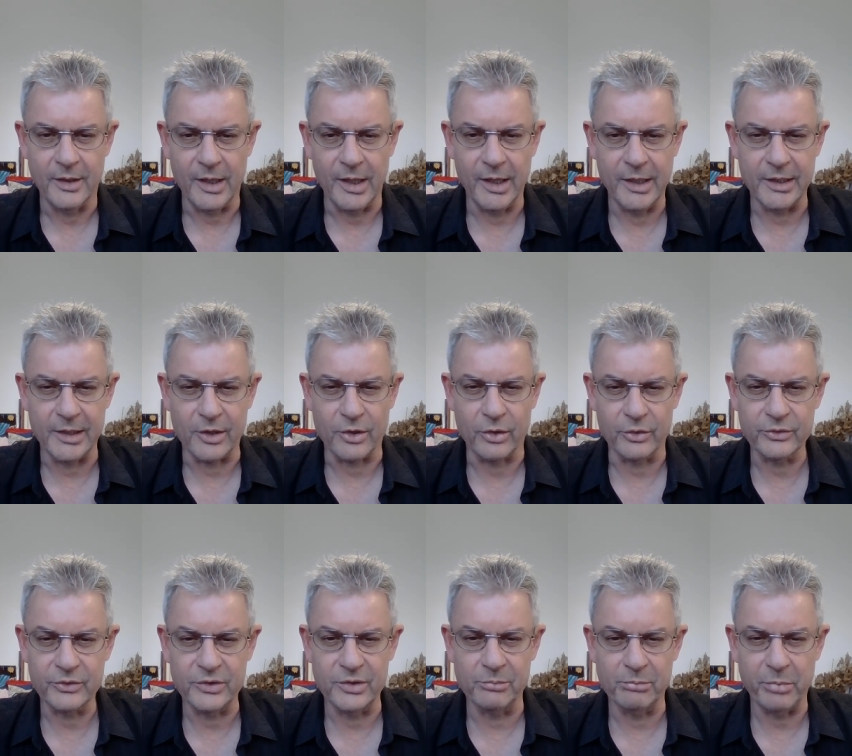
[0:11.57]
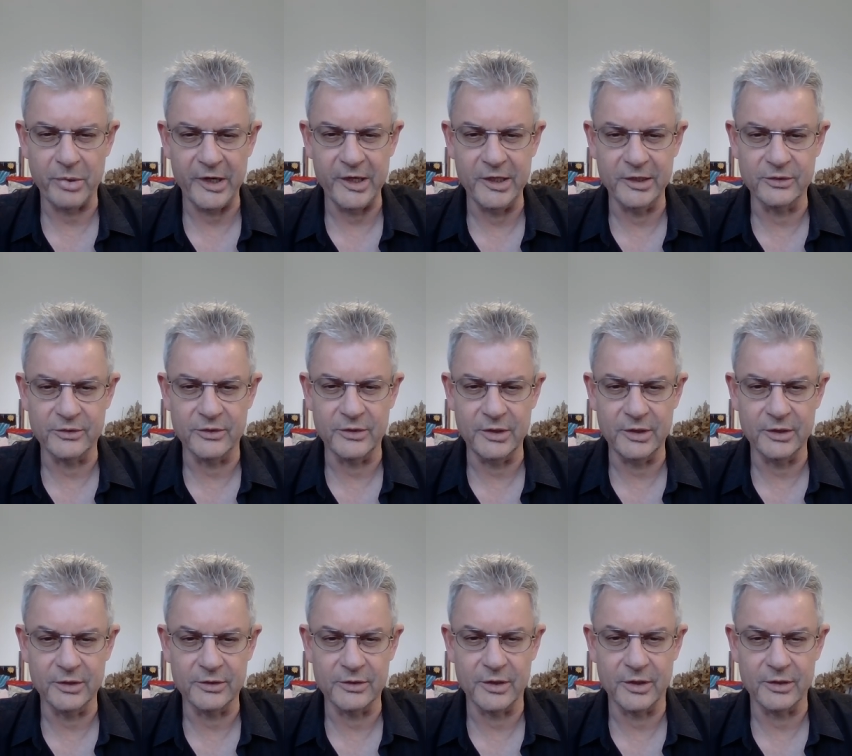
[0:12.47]
I contemplate
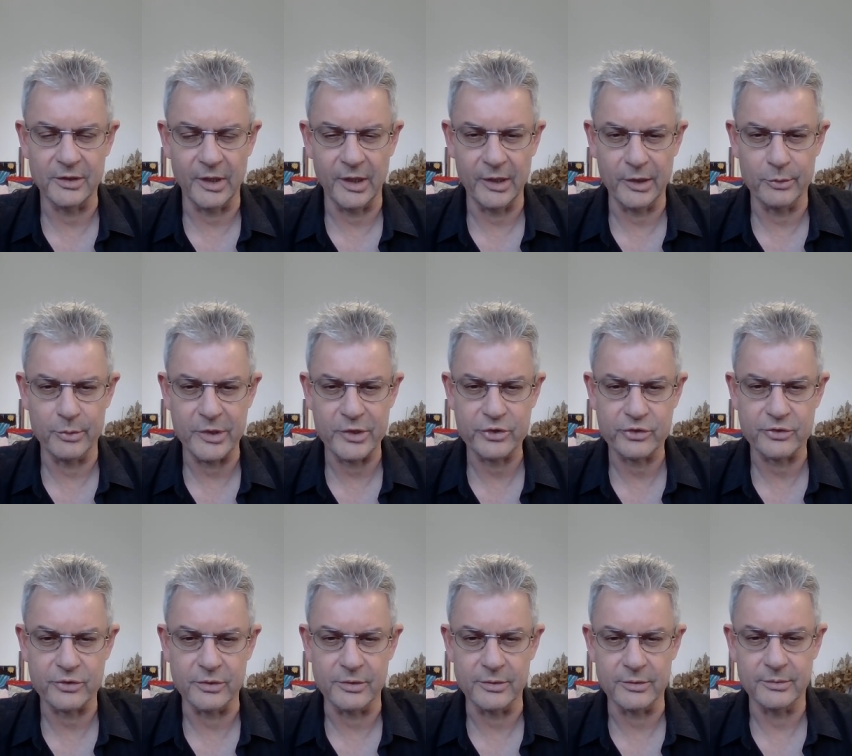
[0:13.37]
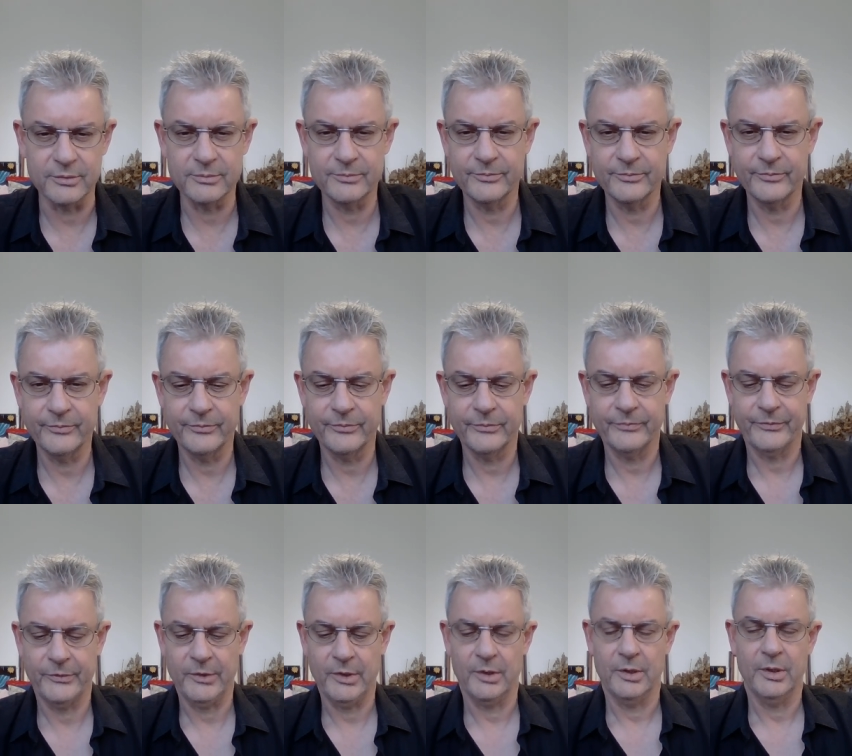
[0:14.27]
the eternal question:
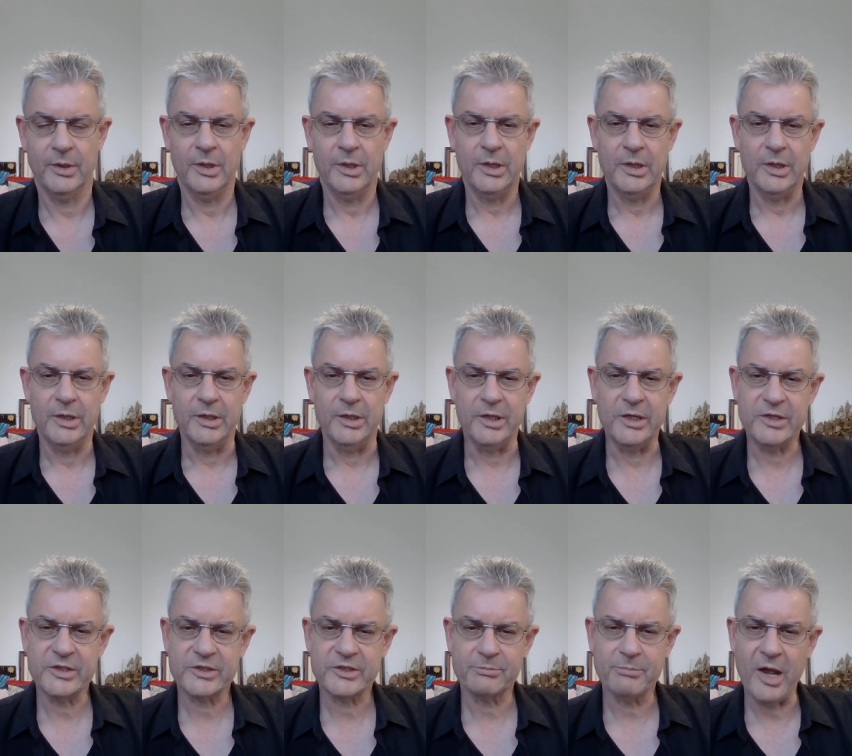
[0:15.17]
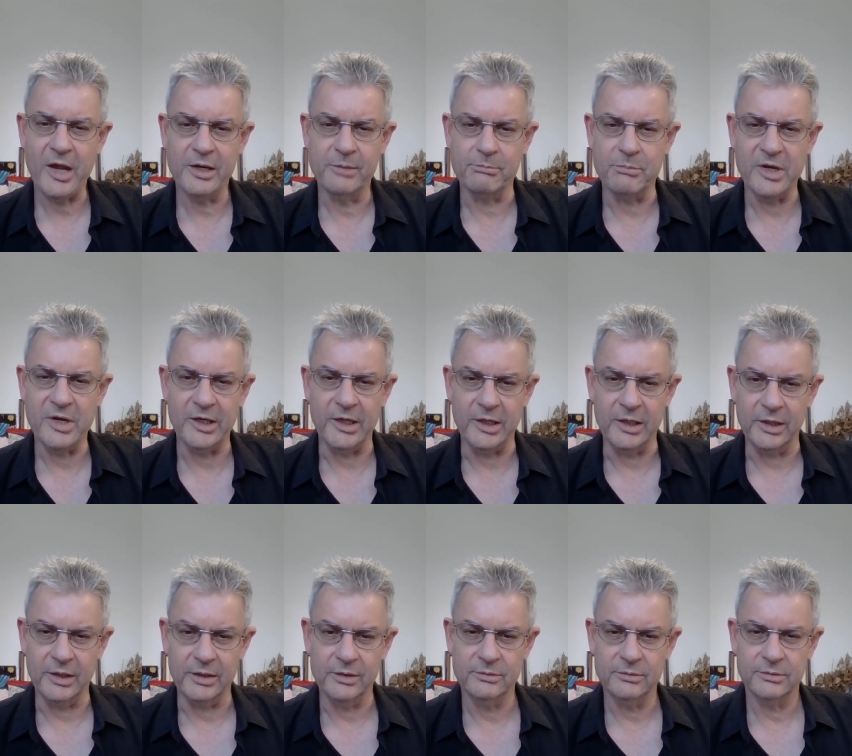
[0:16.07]
is my
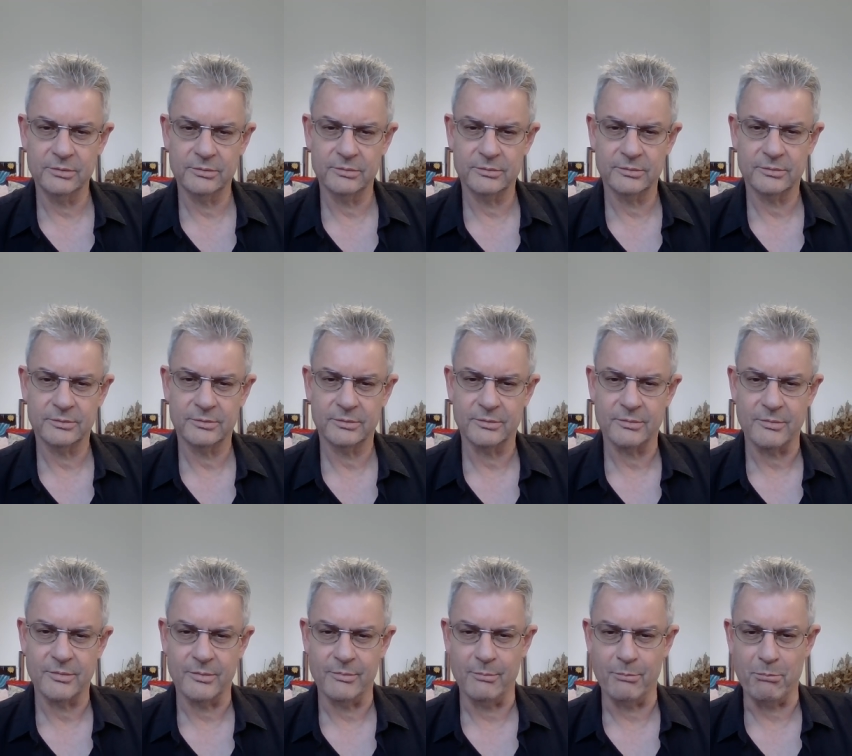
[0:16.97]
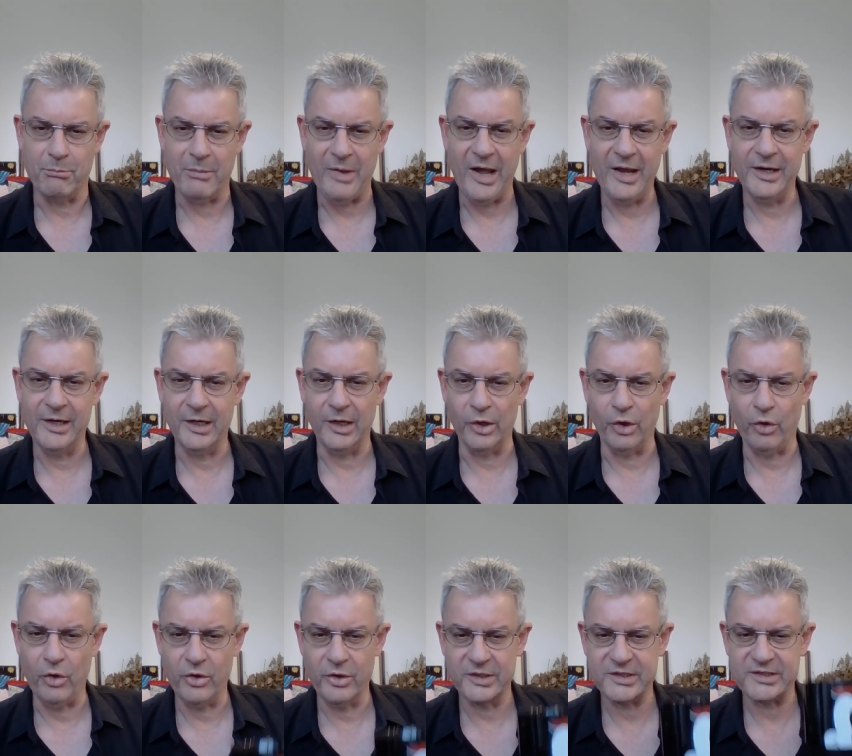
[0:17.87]
Minnie, my
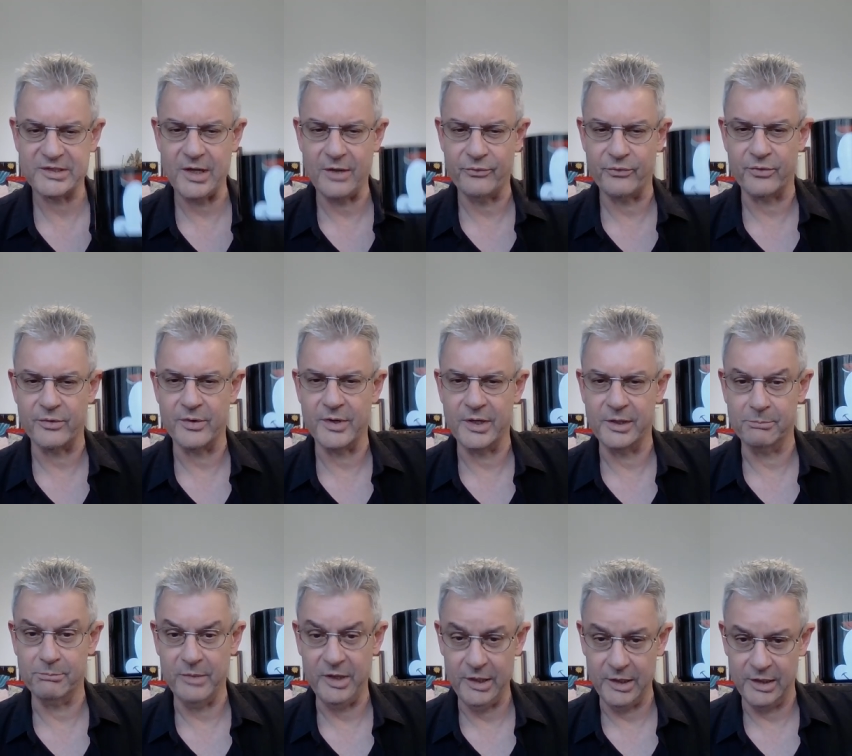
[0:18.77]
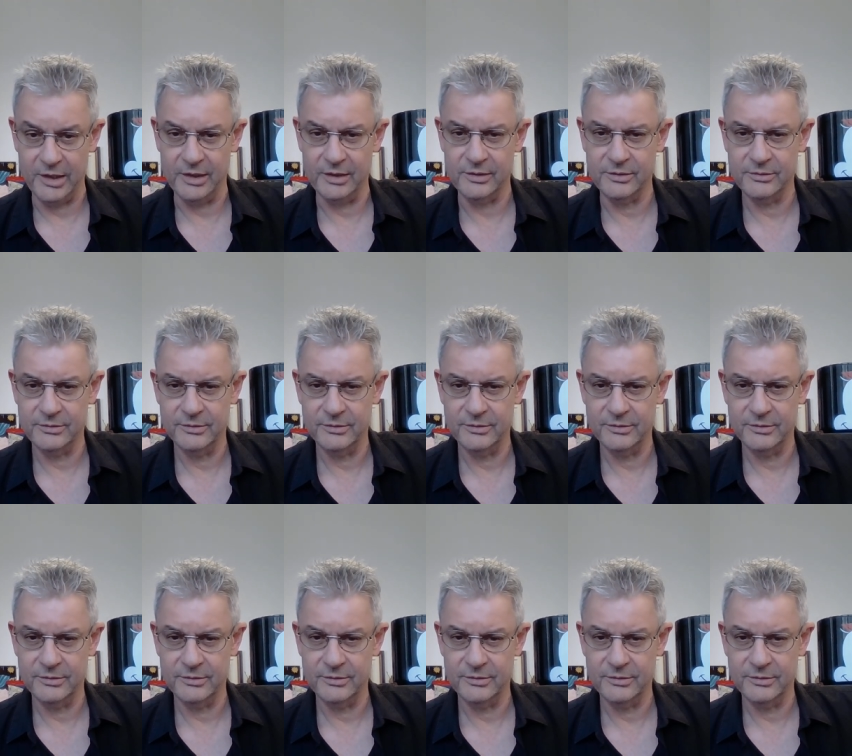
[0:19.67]
long-suffering Minnie,